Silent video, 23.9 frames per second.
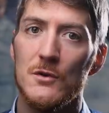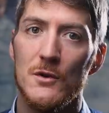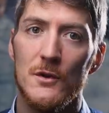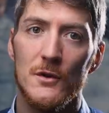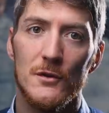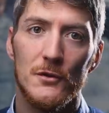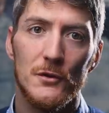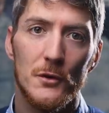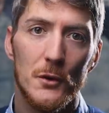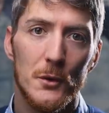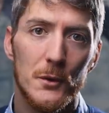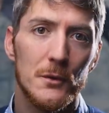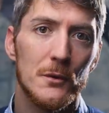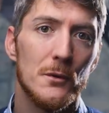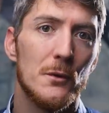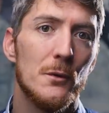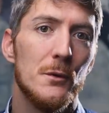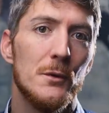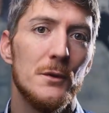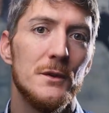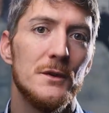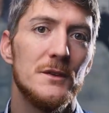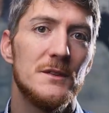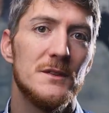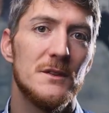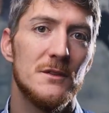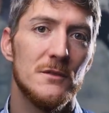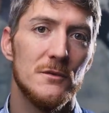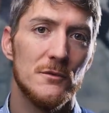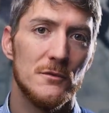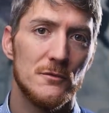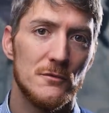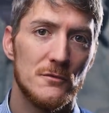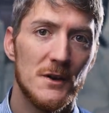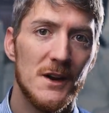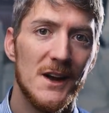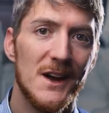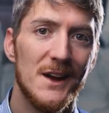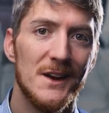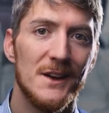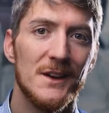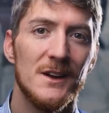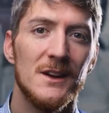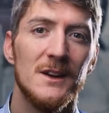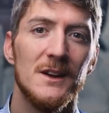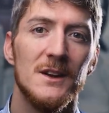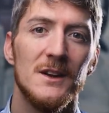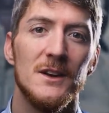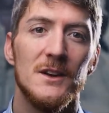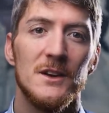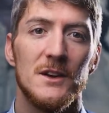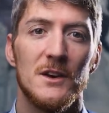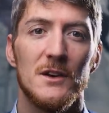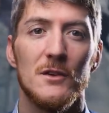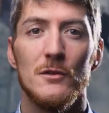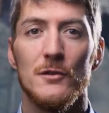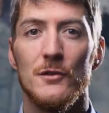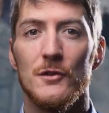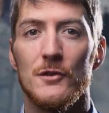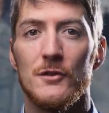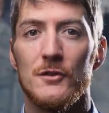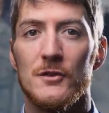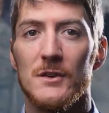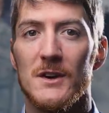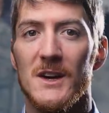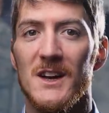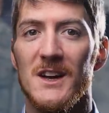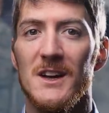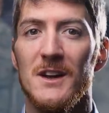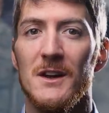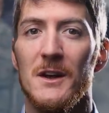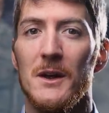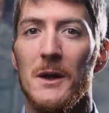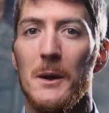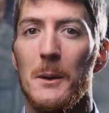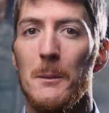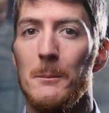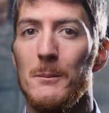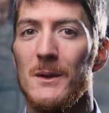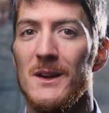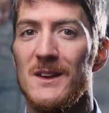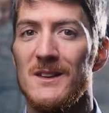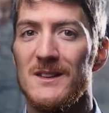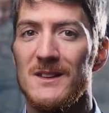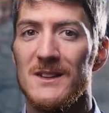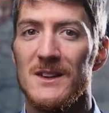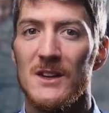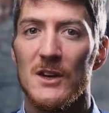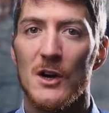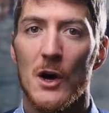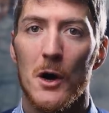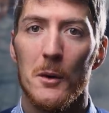or turquoise and red. You can also try mixing